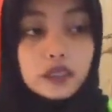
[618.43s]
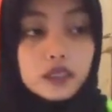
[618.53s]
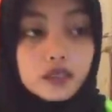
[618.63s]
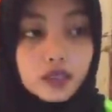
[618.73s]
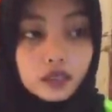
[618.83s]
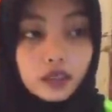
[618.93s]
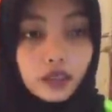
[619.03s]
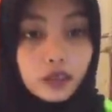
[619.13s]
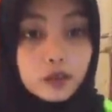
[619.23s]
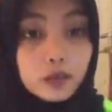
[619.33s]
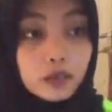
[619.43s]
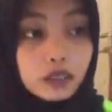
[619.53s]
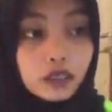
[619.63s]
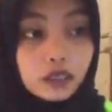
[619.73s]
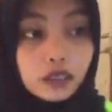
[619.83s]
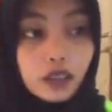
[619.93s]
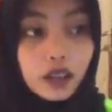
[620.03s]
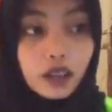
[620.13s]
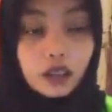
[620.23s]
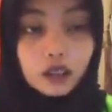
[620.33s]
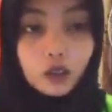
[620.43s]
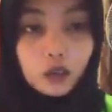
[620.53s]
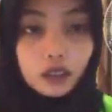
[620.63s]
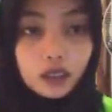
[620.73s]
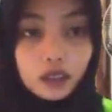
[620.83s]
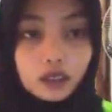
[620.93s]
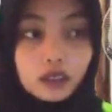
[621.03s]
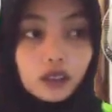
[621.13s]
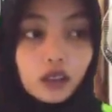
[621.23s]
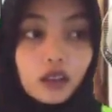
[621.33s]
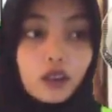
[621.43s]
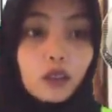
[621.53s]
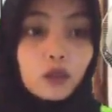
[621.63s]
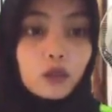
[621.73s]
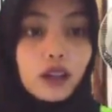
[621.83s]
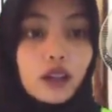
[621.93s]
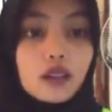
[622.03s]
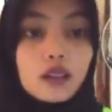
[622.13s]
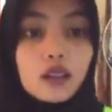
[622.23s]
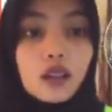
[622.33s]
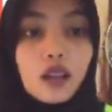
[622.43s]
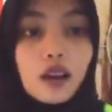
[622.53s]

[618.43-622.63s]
the teacher gives the material quite well,